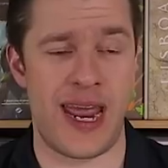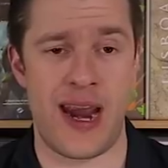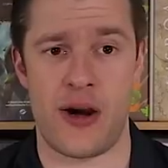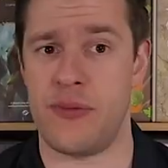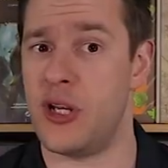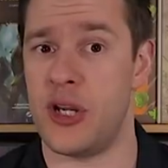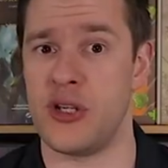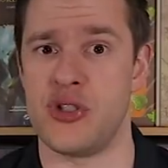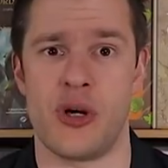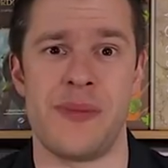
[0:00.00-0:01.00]
there, you know, you
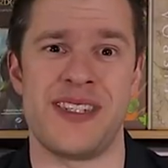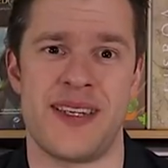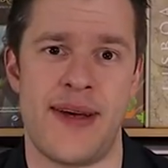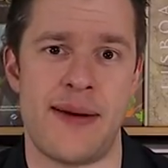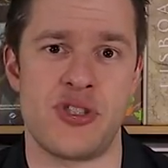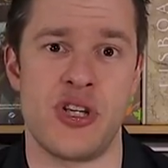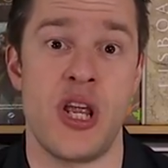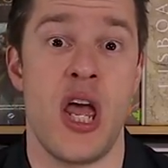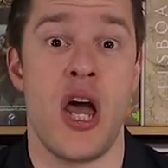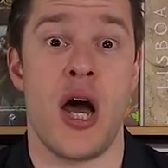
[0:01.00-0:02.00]
can join me in
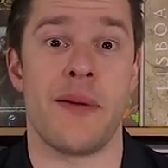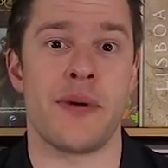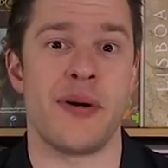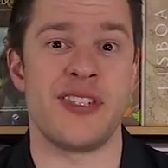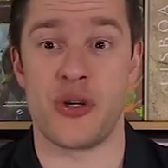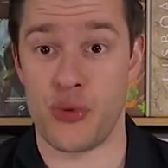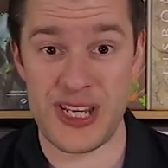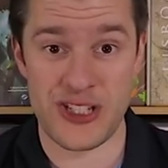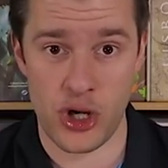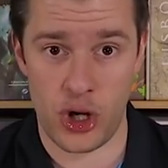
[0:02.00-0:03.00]
Southampton. I'm going to
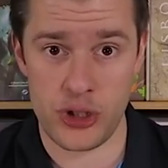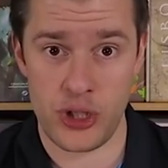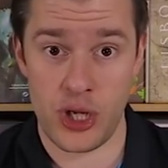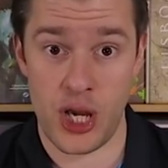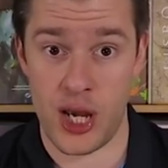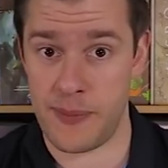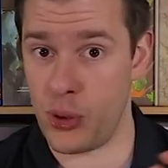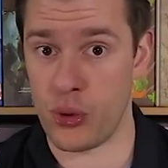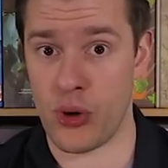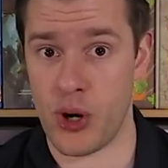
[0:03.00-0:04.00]
GridCon,
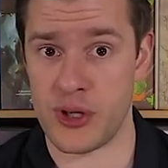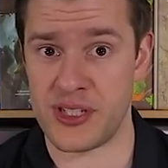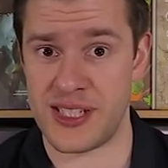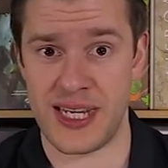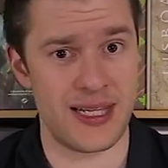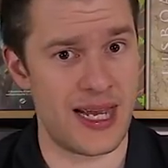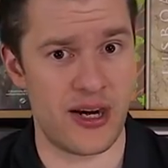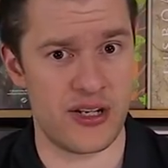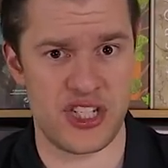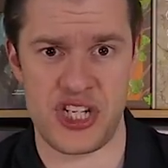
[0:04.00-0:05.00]
Paul Grogan's thing,
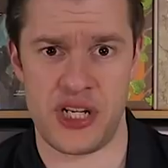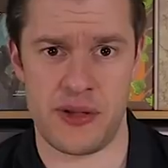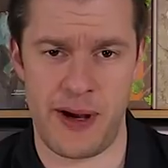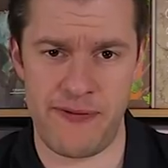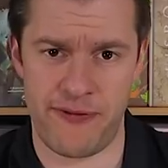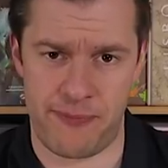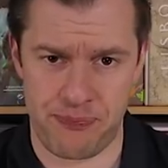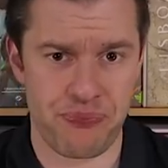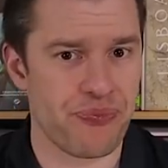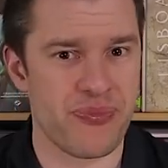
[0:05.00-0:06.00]
later this month.
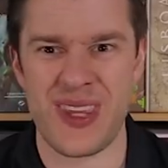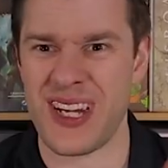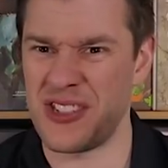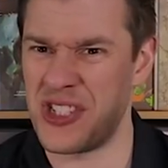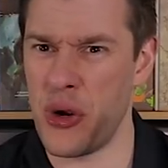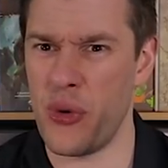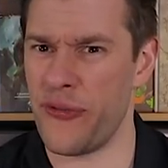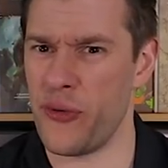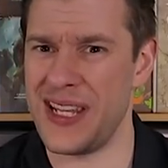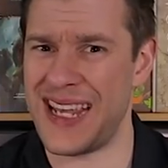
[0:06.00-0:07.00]
2 or
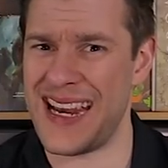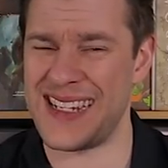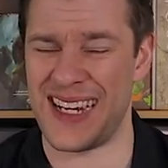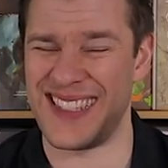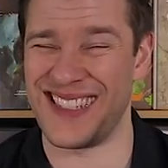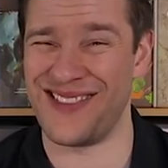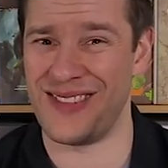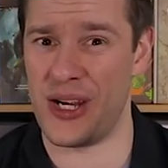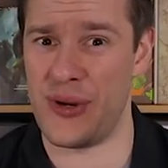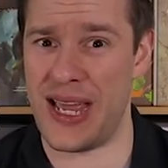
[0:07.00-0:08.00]
3 days. I
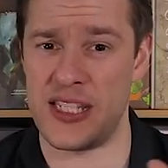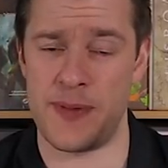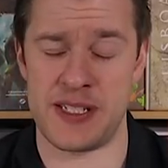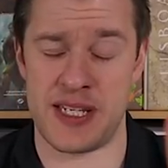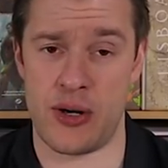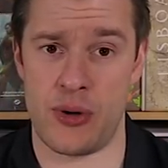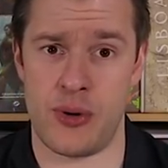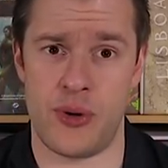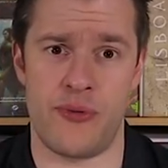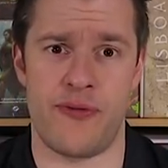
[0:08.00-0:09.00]
don't know yet. Depends
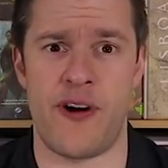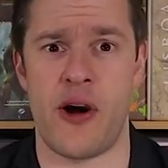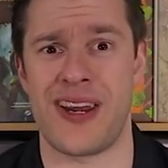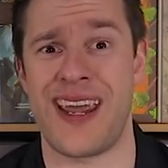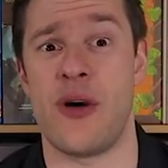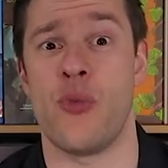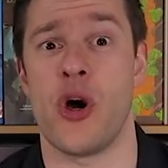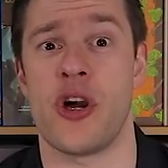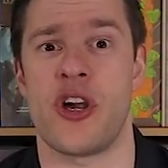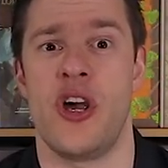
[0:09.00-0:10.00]
how far I get at
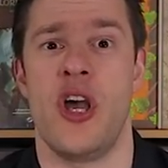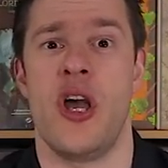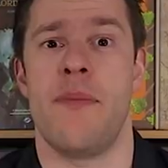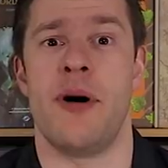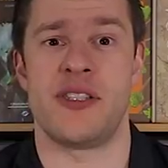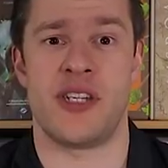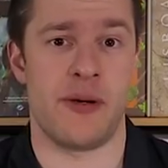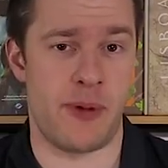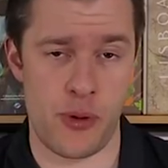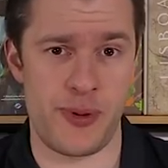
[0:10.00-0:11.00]
work. But
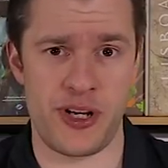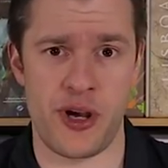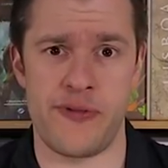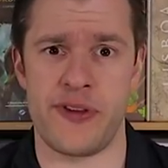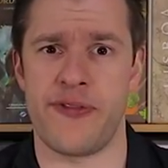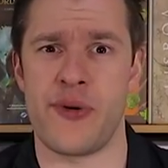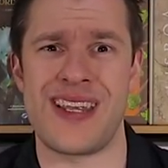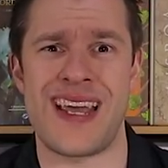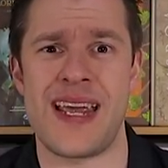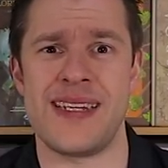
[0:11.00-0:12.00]
I'm hoping to go for the
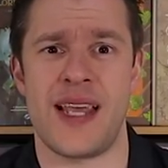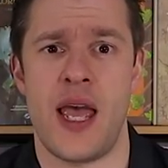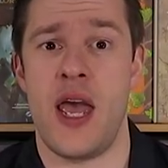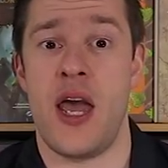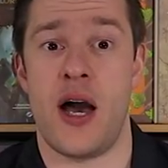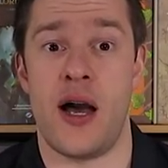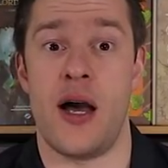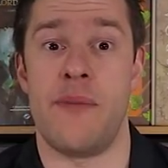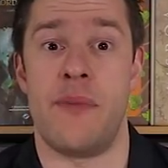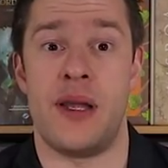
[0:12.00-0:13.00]
3 days.
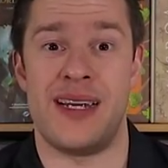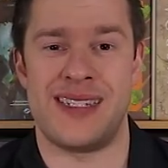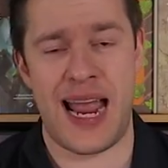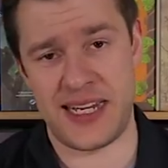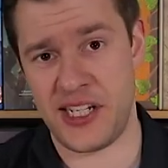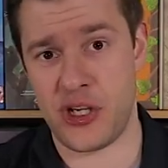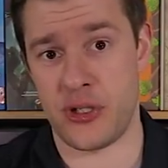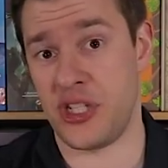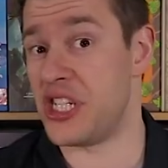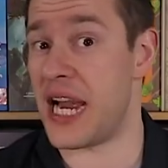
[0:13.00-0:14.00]
There's
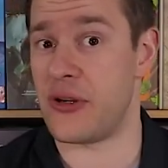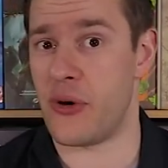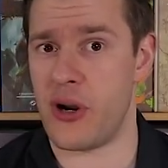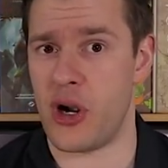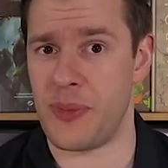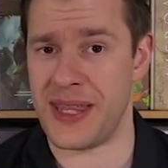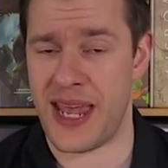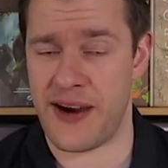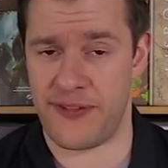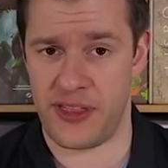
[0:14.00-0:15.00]
HandyCon in January. I'll be
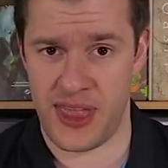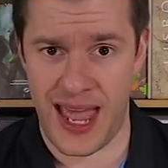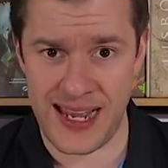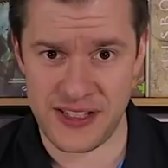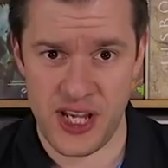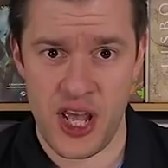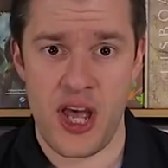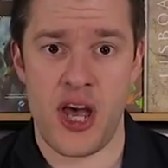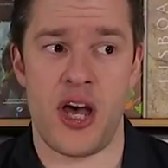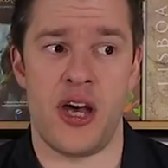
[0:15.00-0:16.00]
there for that.
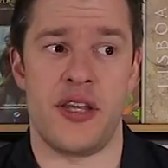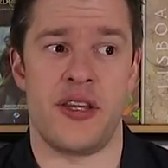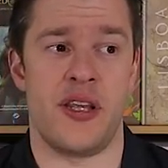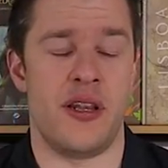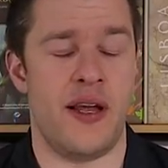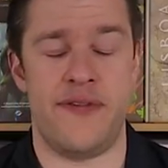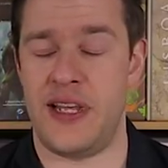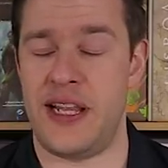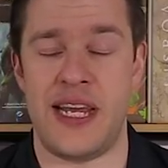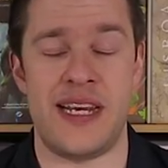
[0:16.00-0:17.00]
The
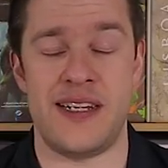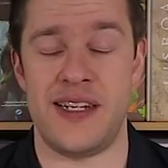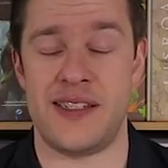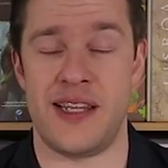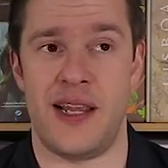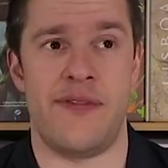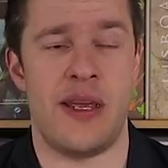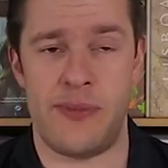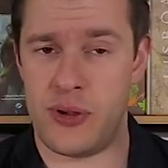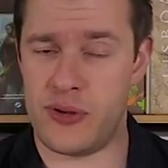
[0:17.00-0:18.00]

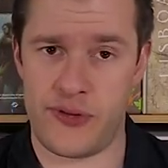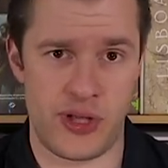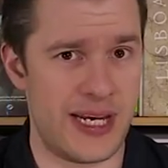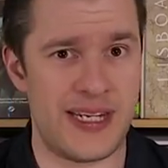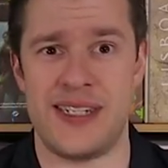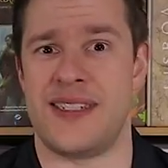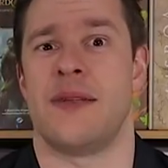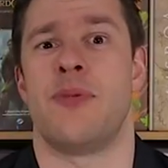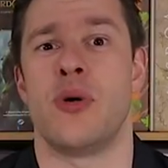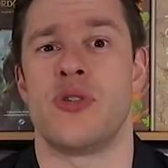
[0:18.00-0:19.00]
lovely beautiful ladies
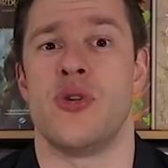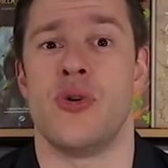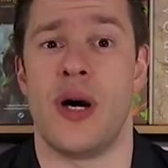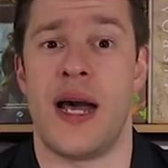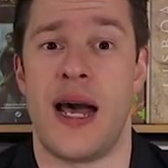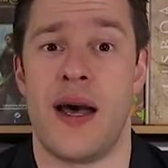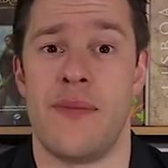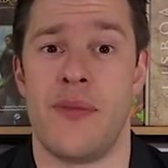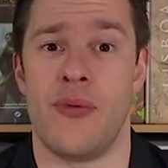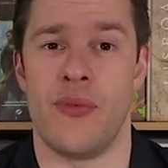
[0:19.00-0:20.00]
at Portal
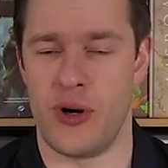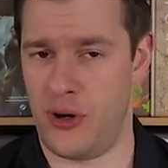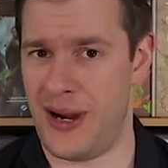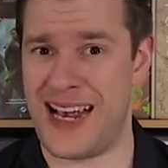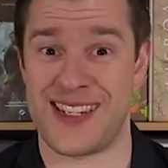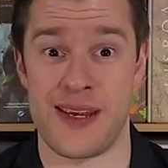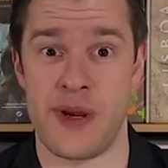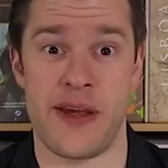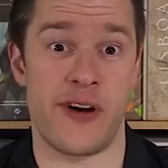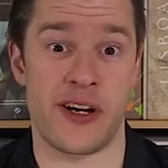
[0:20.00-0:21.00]
were asking
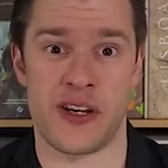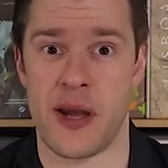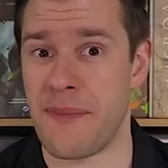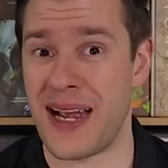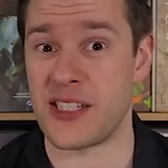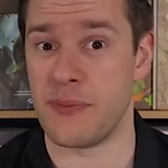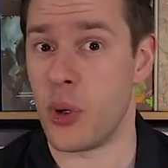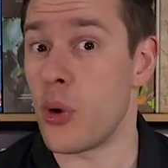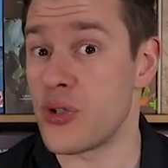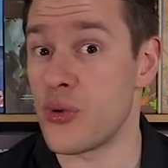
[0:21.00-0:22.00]
me if I could come back to
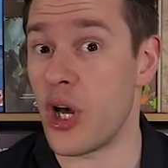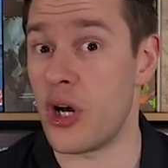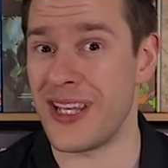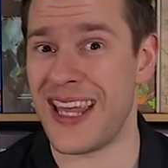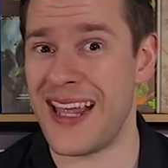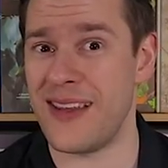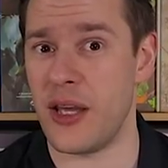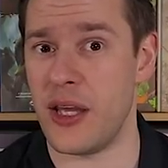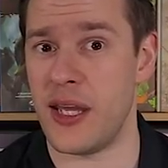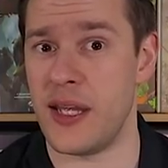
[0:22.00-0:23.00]
PortalCon again
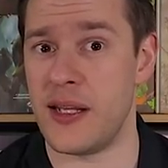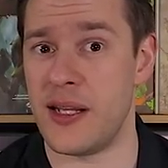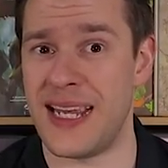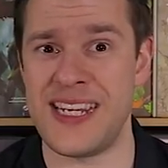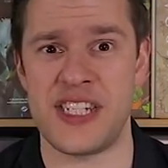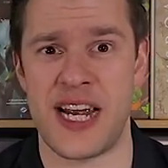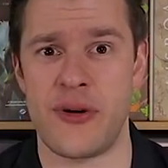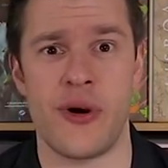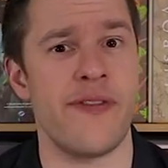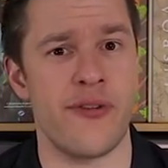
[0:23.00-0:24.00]
in late
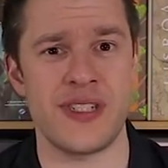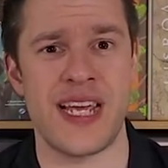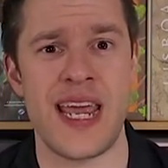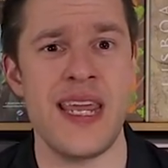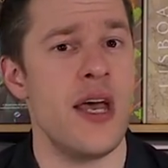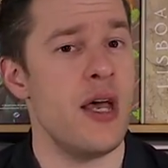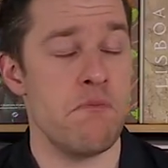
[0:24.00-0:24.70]
January for a day.